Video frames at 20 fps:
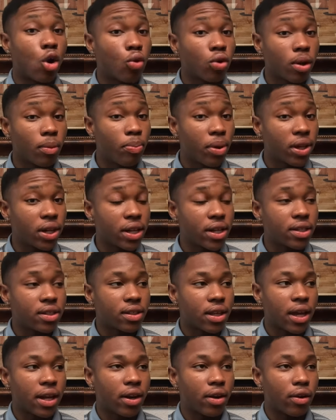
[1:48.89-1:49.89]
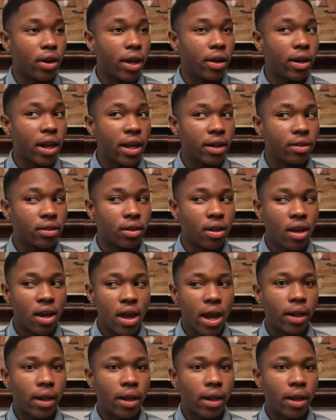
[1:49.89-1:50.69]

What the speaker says: own opinions and